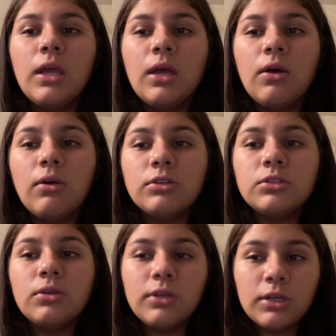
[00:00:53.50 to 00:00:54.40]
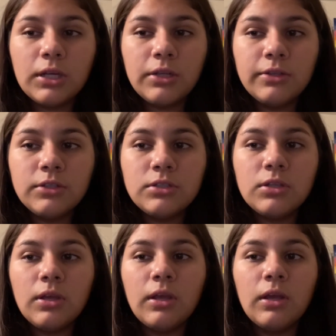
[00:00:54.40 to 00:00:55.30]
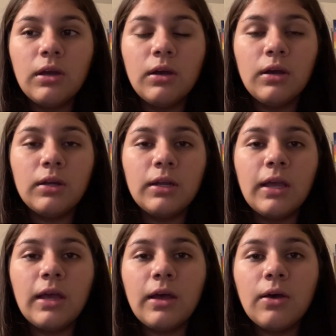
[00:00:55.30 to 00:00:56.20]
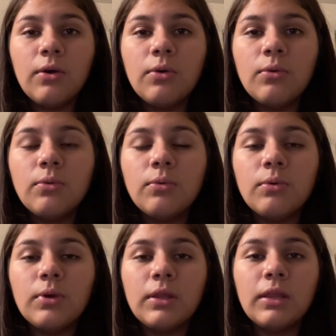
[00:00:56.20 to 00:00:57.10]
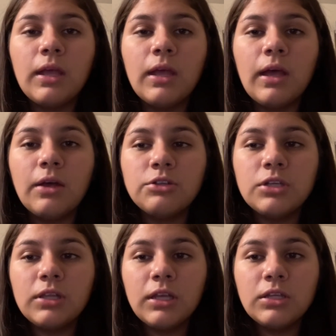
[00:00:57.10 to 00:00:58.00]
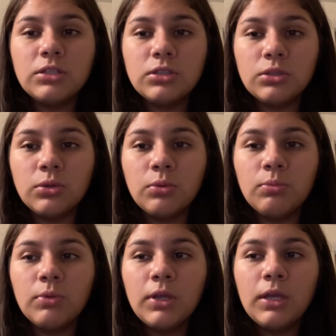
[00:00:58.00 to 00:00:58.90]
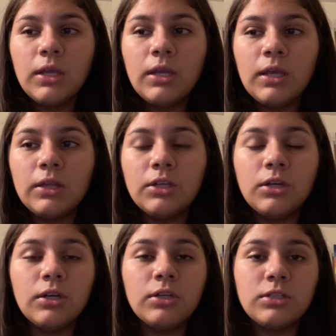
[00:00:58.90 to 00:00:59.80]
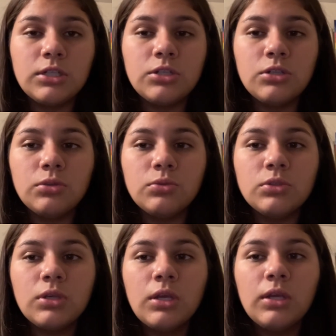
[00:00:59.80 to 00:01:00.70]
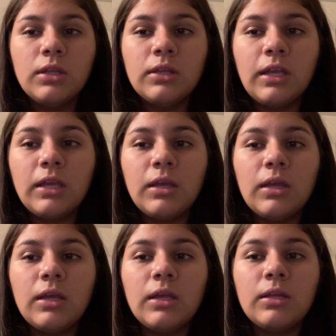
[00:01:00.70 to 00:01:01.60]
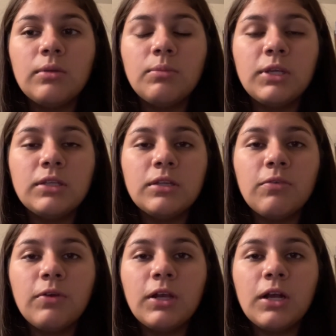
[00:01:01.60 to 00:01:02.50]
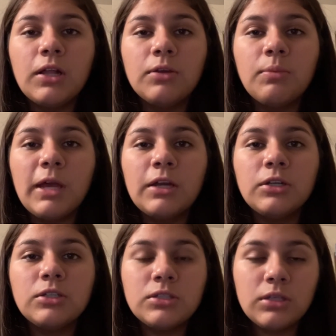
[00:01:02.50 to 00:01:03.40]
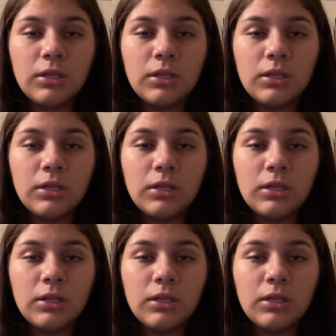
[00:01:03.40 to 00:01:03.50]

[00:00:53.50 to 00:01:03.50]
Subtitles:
Also, their colors on how the algae they consume in their tissues. They can be different color patterns